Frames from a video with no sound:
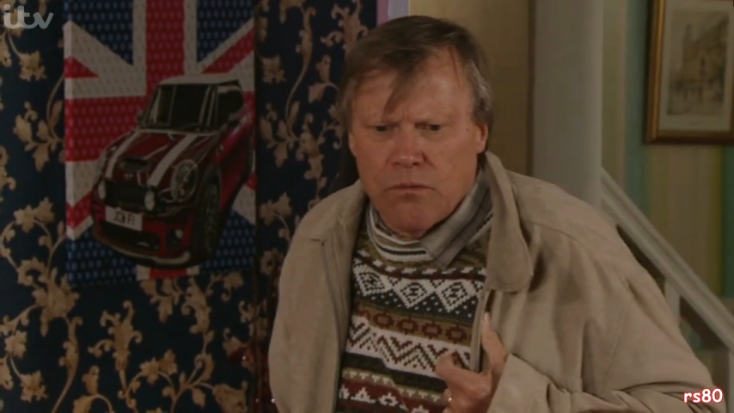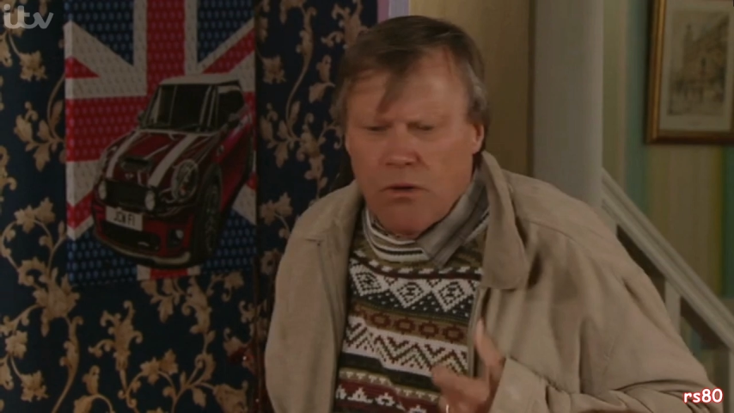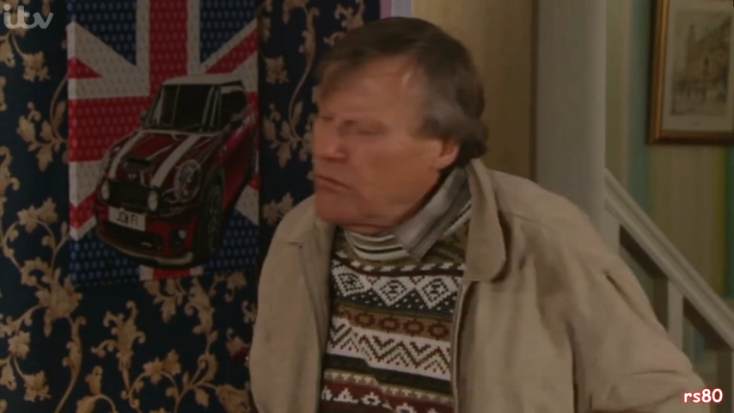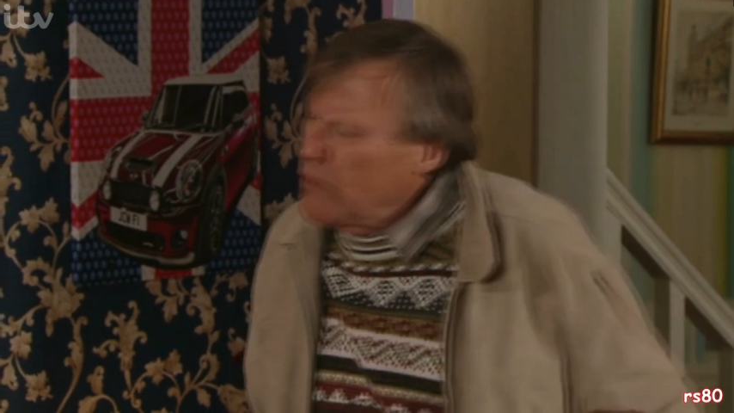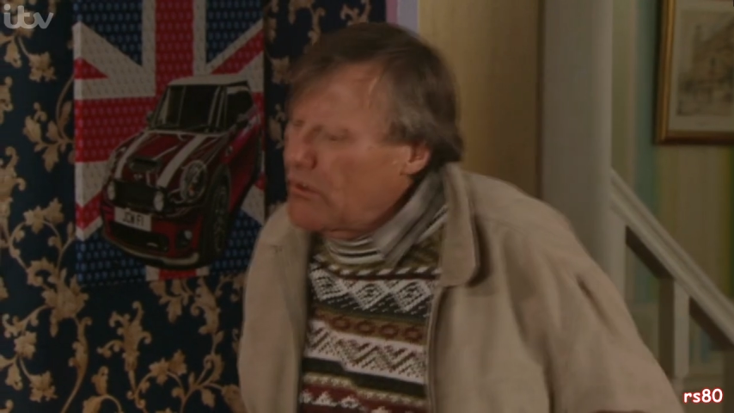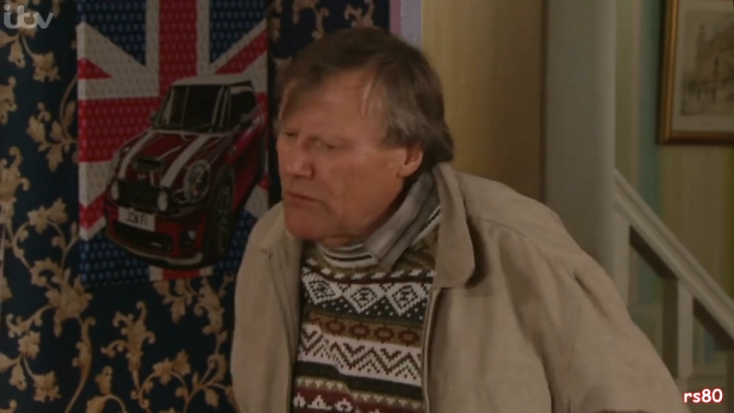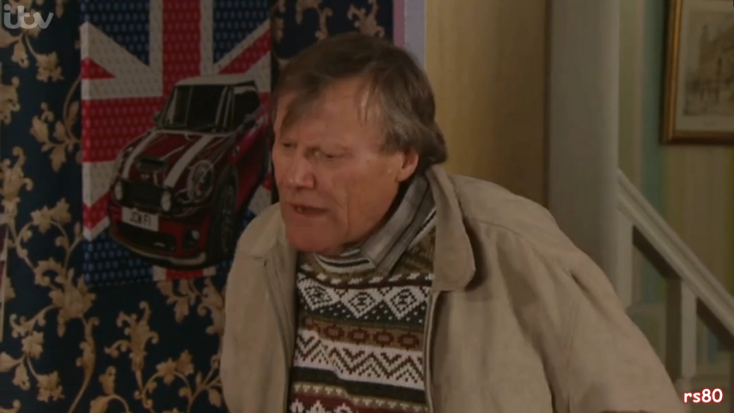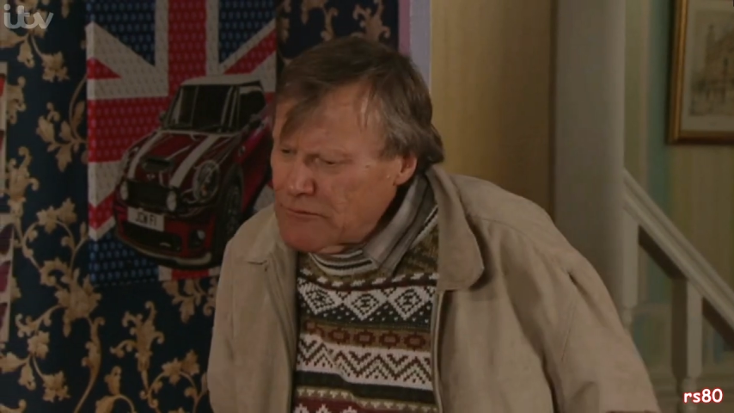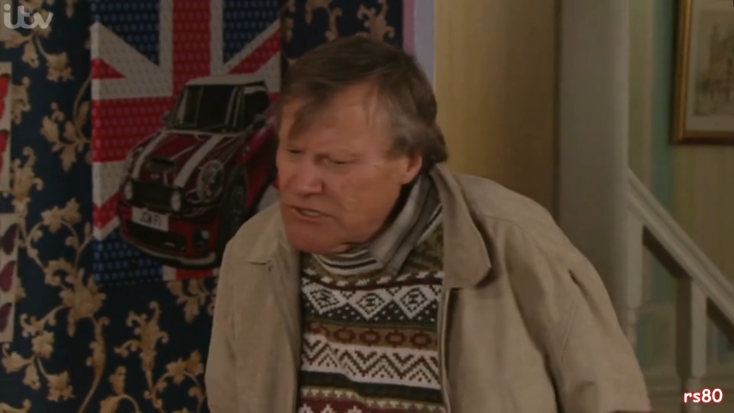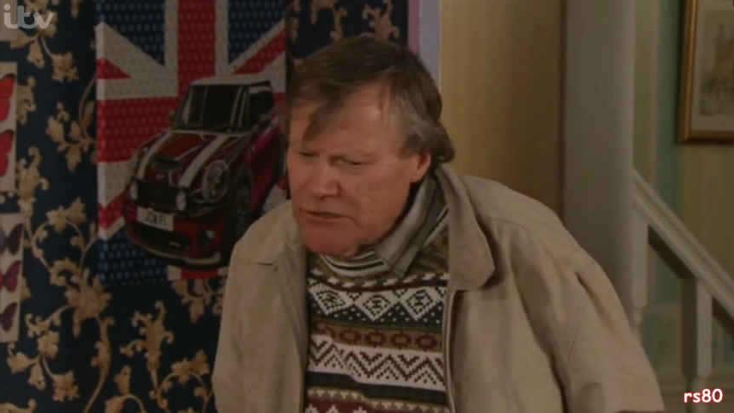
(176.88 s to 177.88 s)
Oh, no,
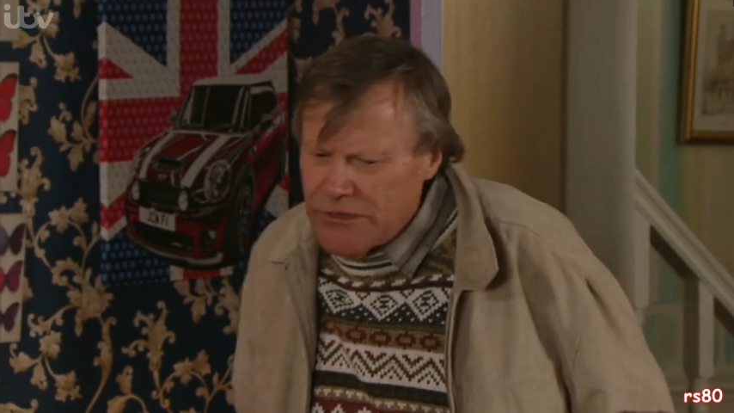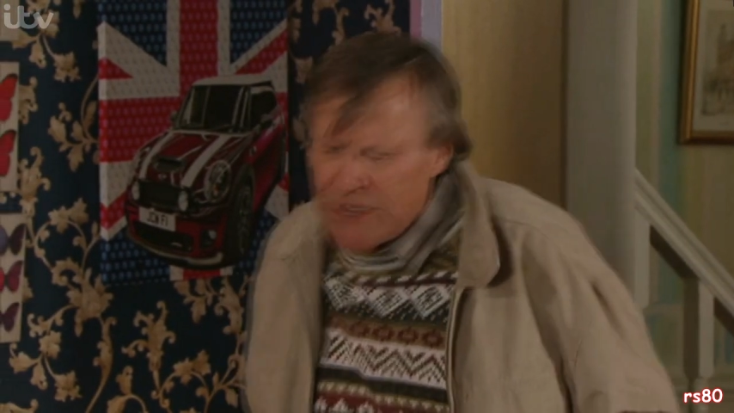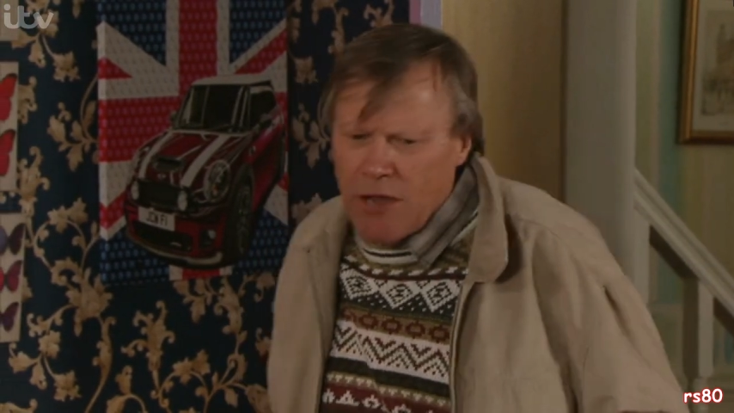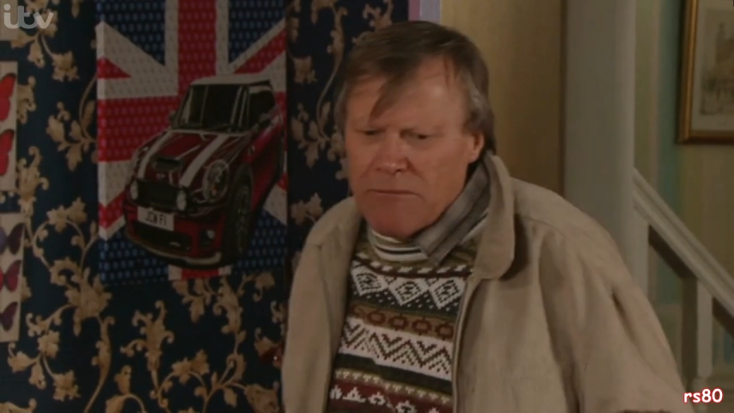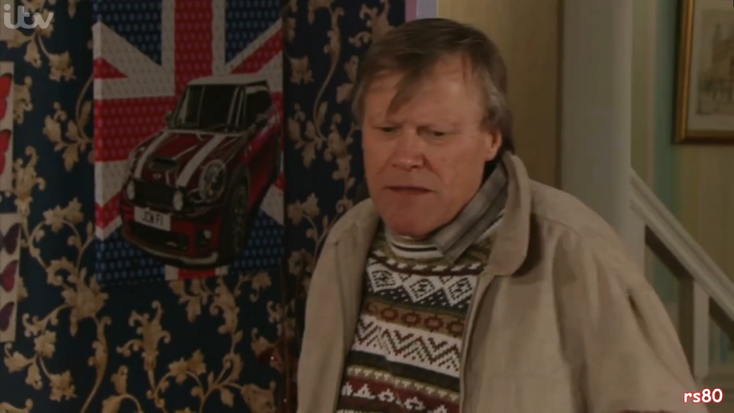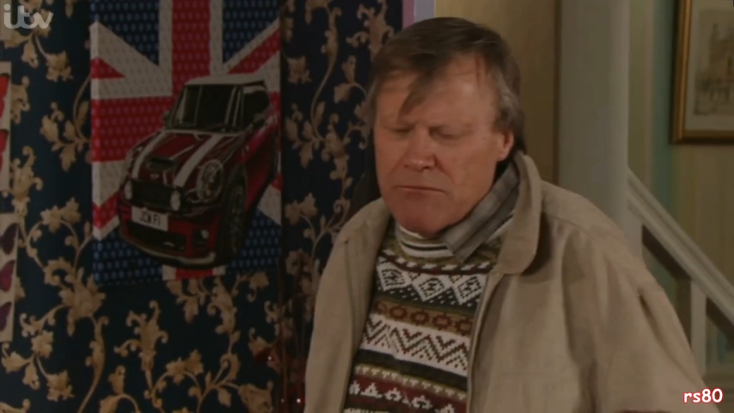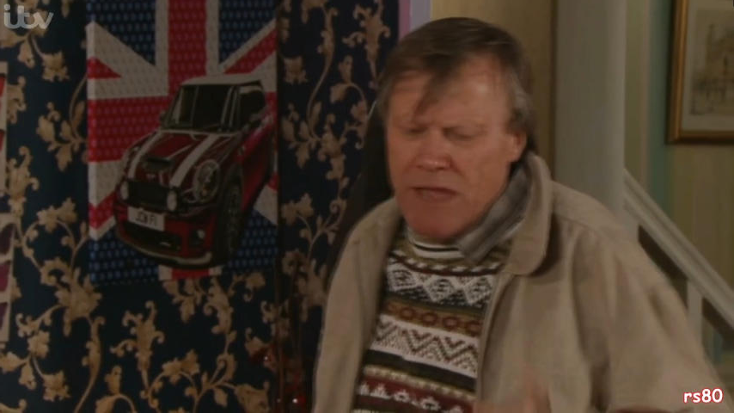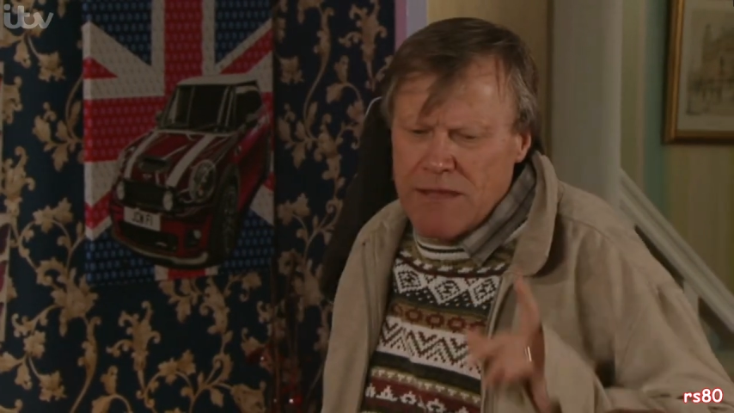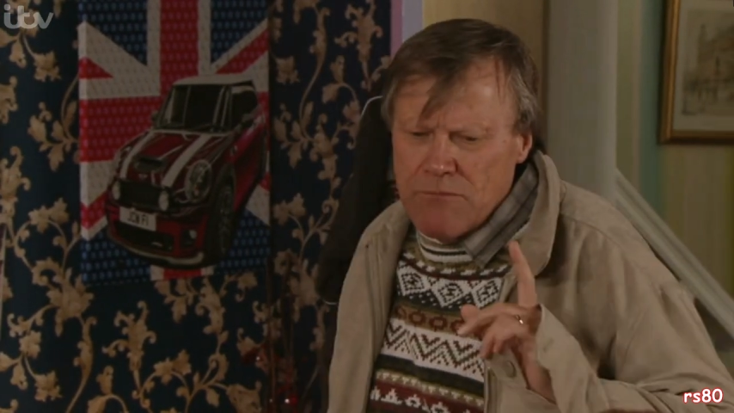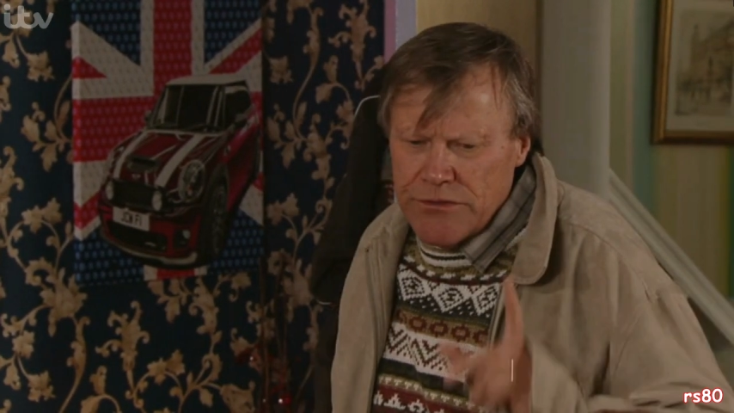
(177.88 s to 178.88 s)
absolutely not.
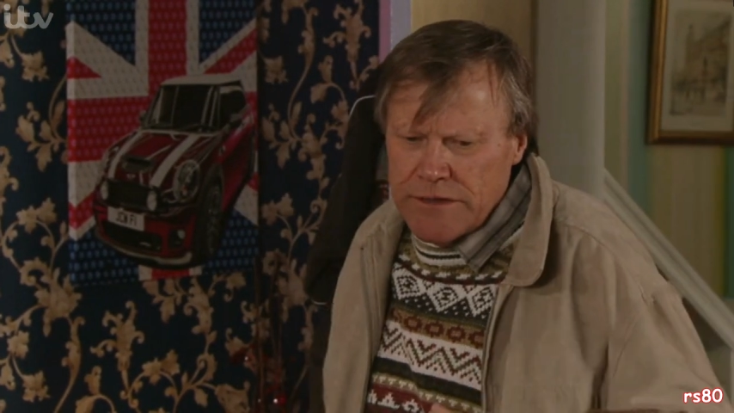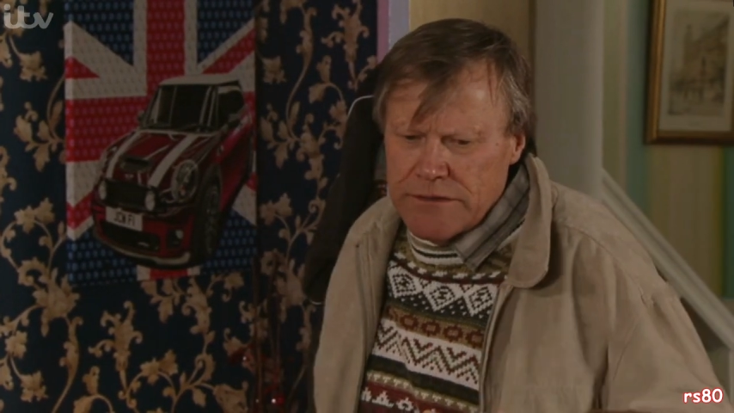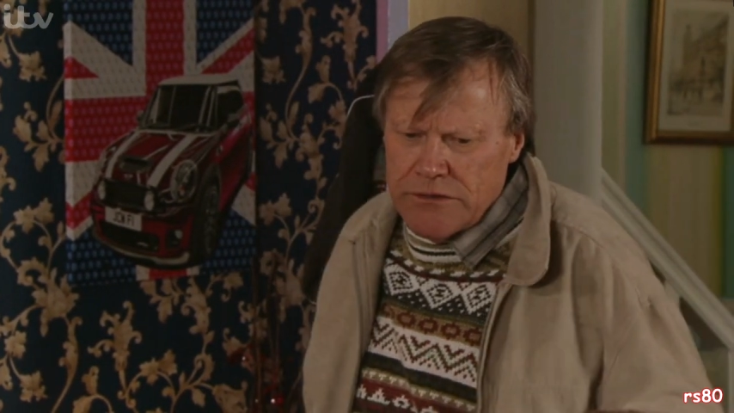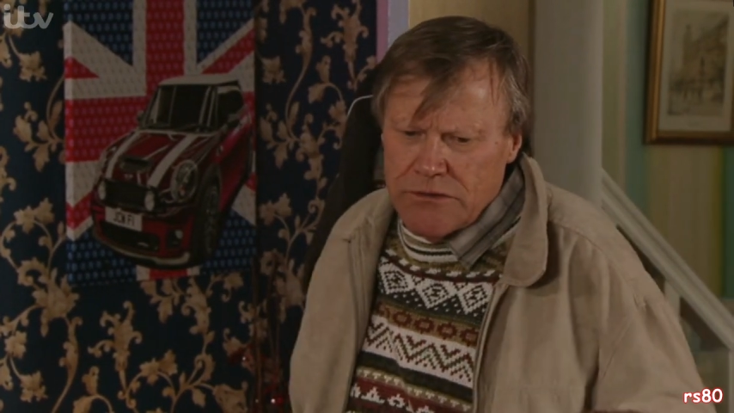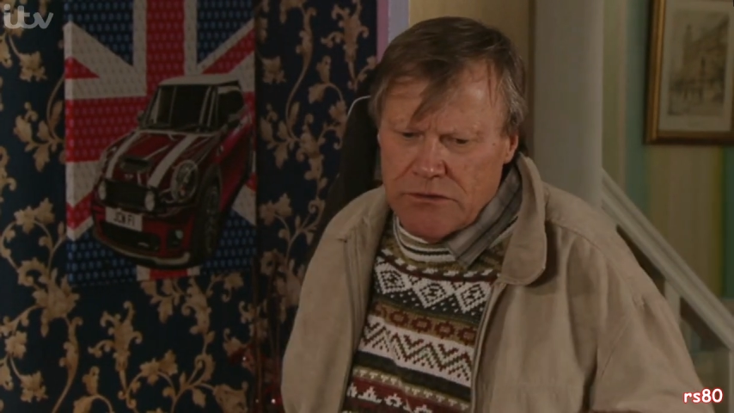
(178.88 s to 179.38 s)
My mother